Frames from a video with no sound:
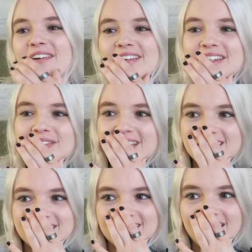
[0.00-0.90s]
I already wanted
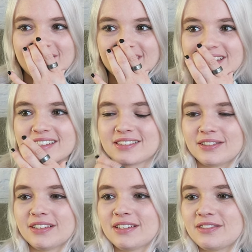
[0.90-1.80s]
to say when they
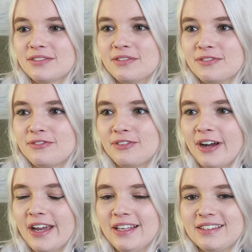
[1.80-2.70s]
started to
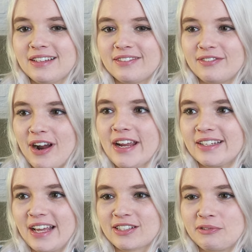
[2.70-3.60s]
fight
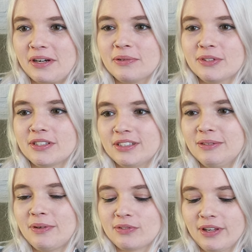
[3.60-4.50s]
right next to where he was
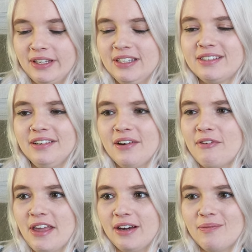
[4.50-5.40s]
sleeping, I was like, he's gonna
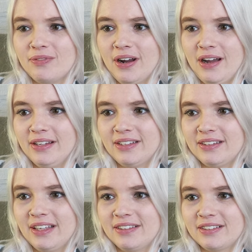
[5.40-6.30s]
wake up, right?
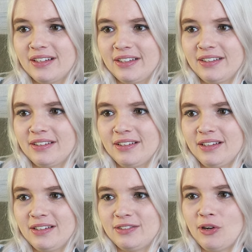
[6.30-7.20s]
And then they're like
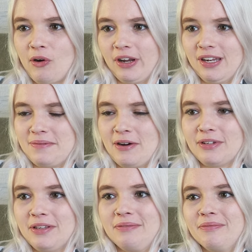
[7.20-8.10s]
talking about
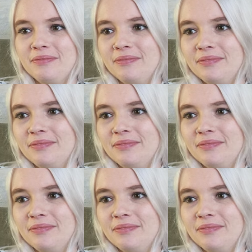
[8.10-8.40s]
him.